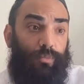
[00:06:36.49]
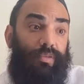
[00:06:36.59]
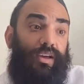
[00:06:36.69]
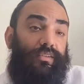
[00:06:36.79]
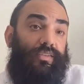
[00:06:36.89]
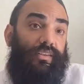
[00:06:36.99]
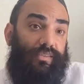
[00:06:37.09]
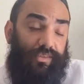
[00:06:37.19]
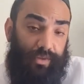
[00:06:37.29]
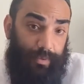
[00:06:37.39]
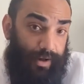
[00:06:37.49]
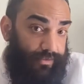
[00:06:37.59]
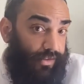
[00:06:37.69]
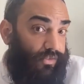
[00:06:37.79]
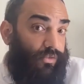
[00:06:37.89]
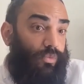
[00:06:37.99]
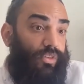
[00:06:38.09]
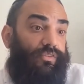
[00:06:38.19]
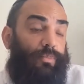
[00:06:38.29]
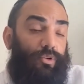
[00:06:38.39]
Because this is the process in
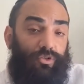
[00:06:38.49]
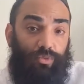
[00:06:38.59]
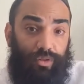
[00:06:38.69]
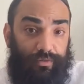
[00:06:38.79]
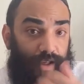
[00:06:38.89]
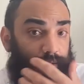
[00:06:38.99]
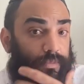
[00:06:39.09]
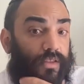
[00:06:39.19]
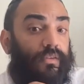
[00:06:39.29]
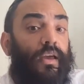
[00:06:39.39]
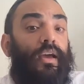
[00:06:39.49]
which spiritual development